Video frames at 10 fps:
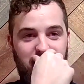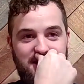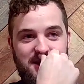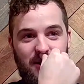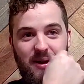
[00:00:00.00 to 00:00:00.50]
And
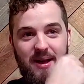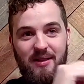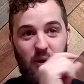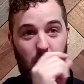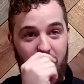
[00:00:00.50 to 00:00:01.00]
so
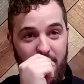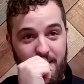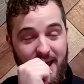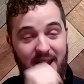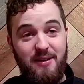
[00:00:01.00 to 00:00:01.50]
the one in
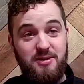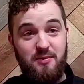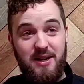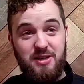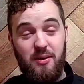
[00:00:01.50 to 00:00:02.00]
the end of
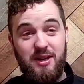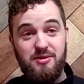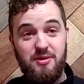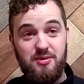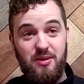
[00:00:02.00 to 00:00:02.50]
my
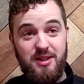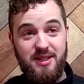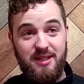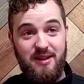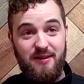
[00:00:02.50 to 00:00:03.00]
20s was really
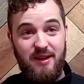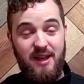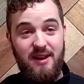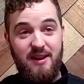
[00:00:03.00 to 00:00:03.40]
significant,